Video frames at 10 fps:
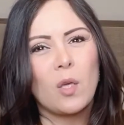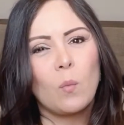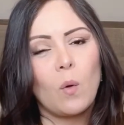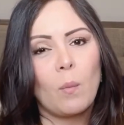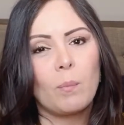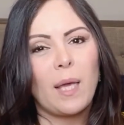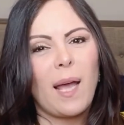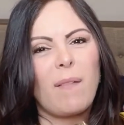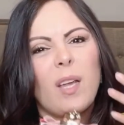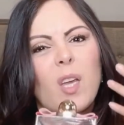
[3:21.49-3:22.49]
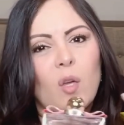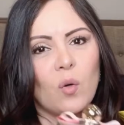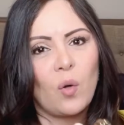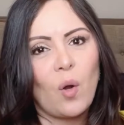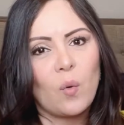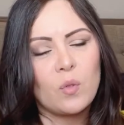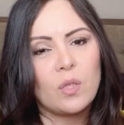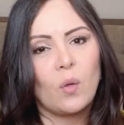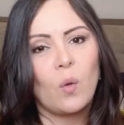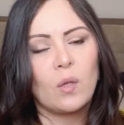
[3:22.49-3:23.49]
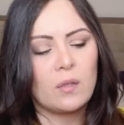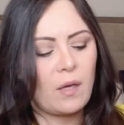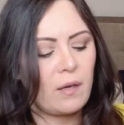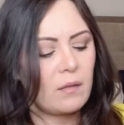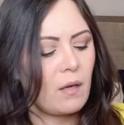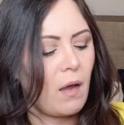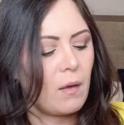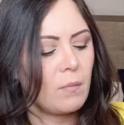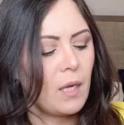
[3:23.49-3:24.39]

you won't be having in your nose the whole entire time.